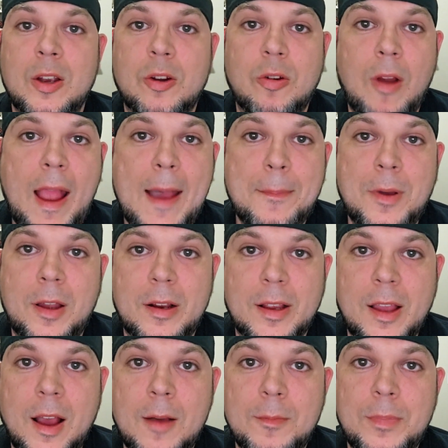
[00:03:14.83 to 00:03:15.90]
crap on a
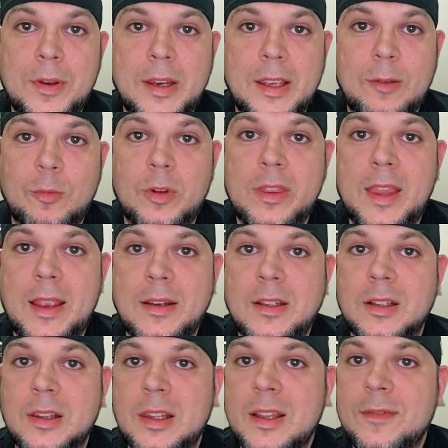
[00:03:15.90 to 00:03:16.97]
company when they
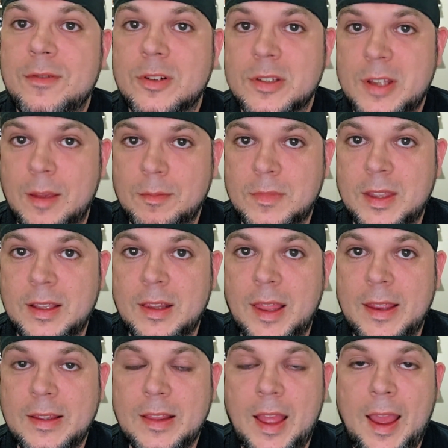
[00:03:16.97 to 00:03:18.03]
deliver something
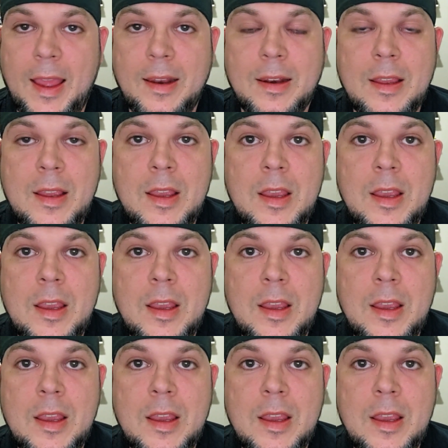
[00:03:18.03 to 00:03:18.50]
like that.